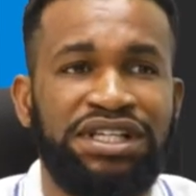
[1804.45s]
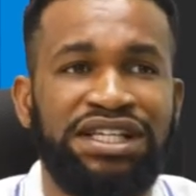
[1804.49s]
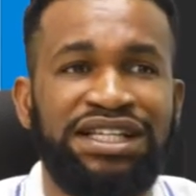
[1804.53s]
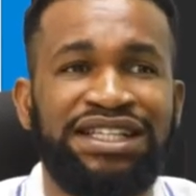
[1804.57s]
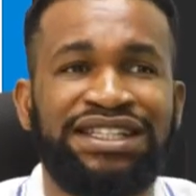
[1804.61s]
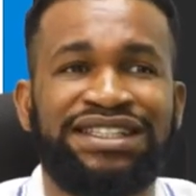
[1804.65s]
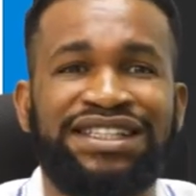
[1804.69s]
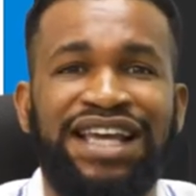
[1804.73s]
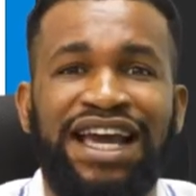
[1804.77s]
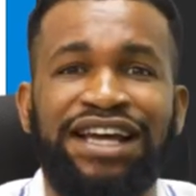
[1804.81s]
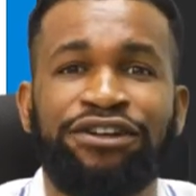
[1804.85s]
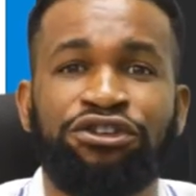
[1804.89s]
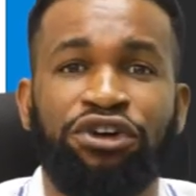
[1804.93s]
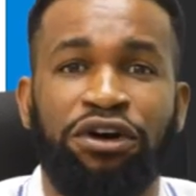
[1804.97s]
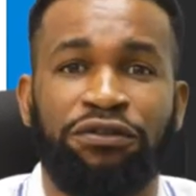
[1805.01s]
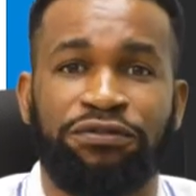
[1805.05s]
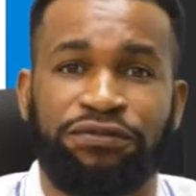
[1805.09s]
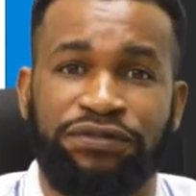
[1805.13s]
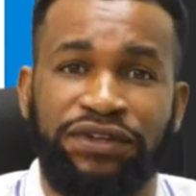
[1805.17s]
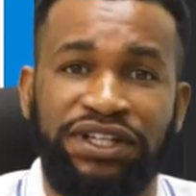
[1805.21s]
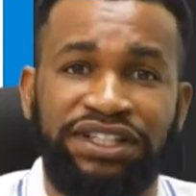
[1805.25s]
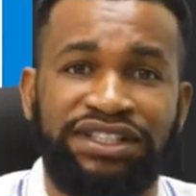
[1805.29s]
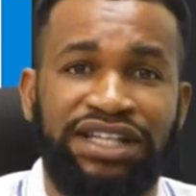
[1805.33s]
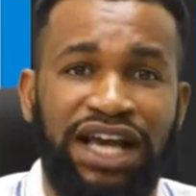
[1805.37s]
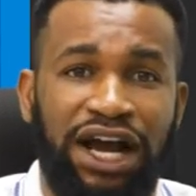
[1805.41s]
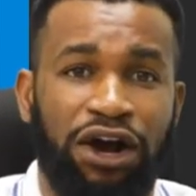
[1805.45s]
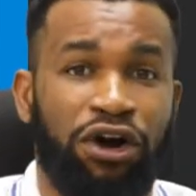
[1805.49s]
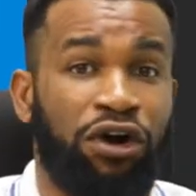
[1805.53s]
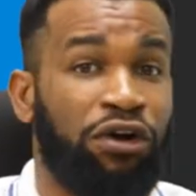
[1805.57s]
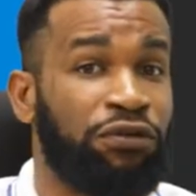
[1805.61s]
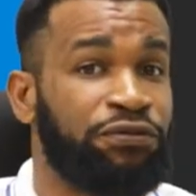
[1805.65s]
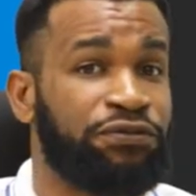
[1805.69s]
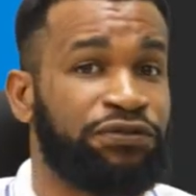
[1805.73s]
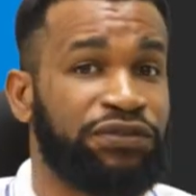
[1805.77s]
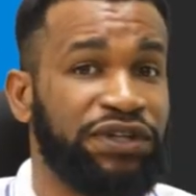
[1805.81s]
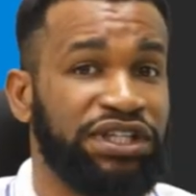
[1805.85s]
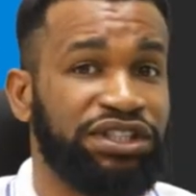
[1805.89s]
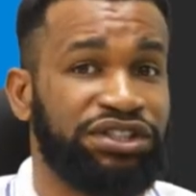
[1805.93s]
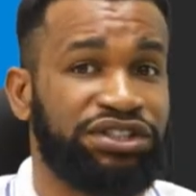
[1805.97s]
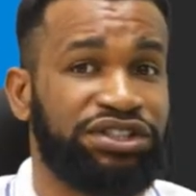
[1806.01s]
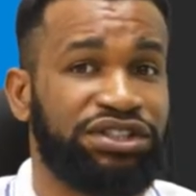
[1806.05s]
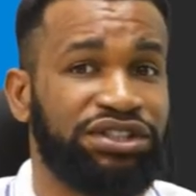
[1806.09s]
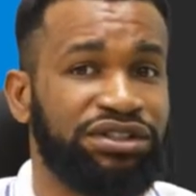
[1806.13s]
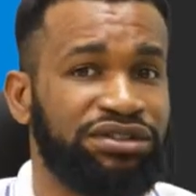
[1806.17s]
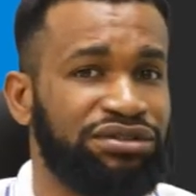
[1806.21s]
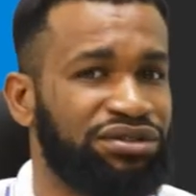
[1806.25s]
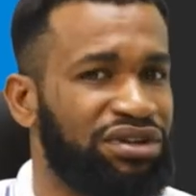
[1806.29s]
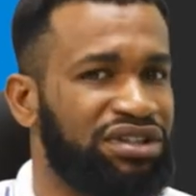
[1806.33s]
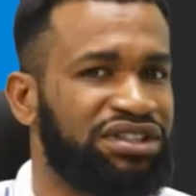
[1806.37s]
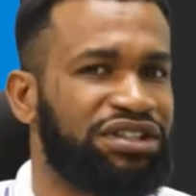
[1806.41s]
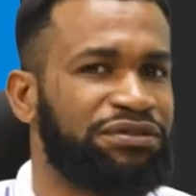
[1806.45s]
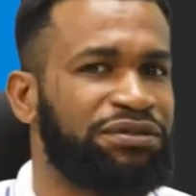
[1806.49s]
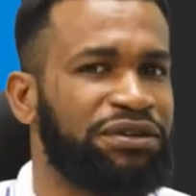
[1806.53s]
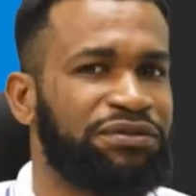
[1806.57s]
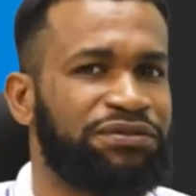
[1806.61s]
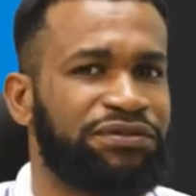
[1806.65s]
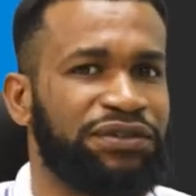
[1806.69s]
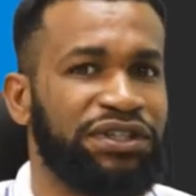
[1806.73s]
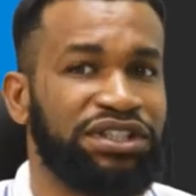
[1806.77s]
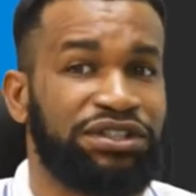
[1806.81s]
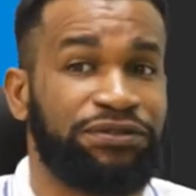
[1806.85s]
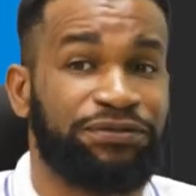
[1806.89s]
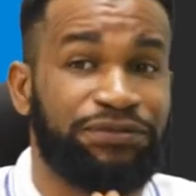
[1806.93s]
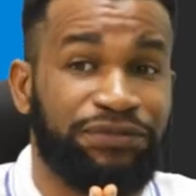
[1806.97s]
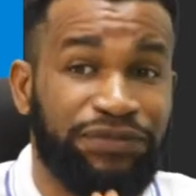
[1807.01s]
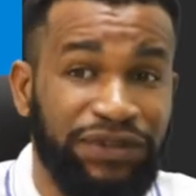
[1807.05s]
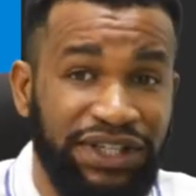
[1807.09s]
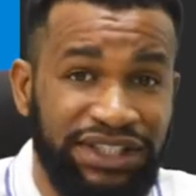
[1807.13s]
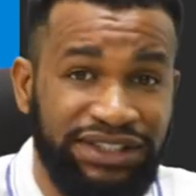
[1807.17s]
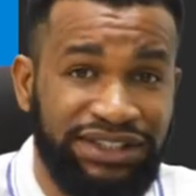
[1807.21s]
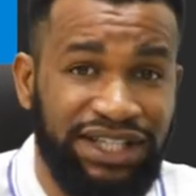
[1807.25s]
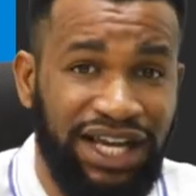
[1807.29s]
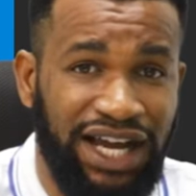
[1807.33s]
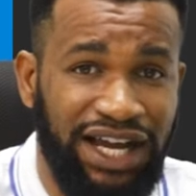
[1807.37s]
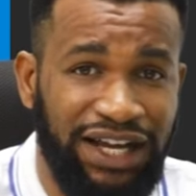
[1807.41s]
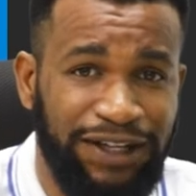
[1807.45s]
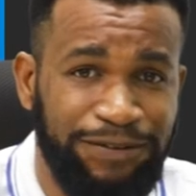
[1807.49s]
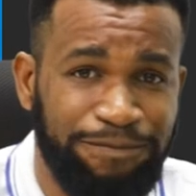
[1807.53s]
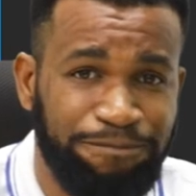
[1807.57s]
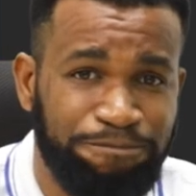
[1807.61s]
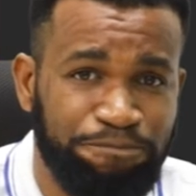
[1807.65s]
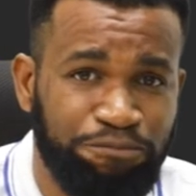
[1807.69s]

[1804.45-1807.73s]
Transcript: inside your freezer or fridge, not even fridge, freezer,